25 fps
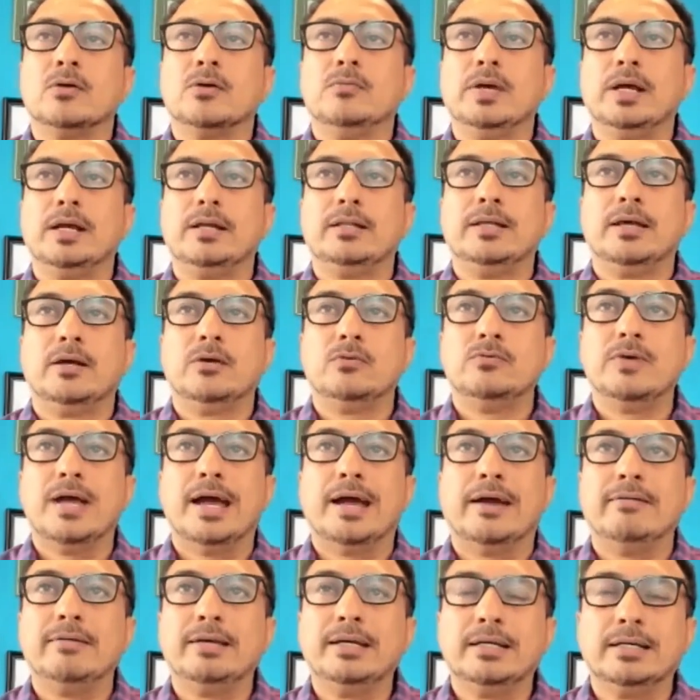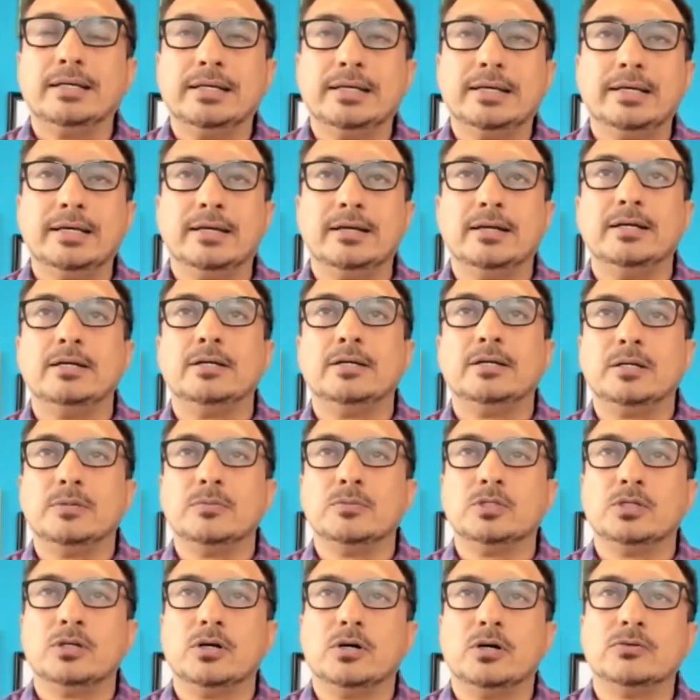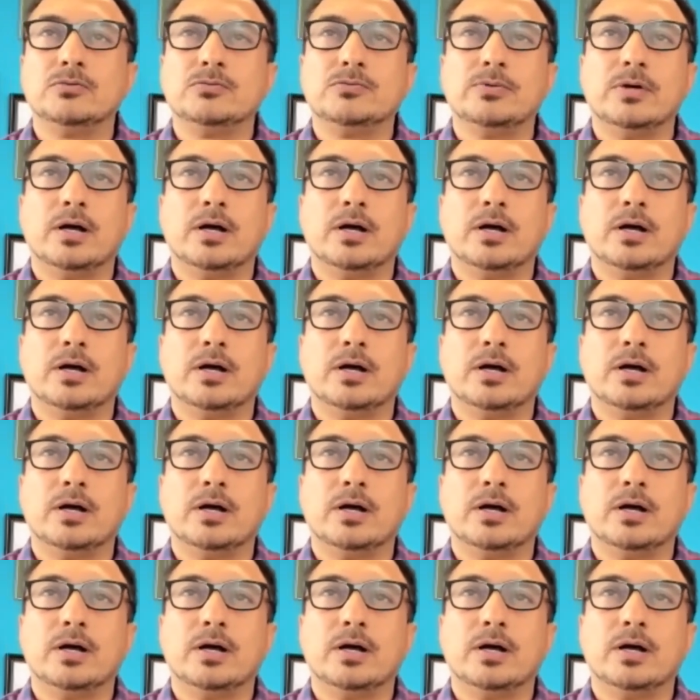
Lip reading: where they're very clear in terms of,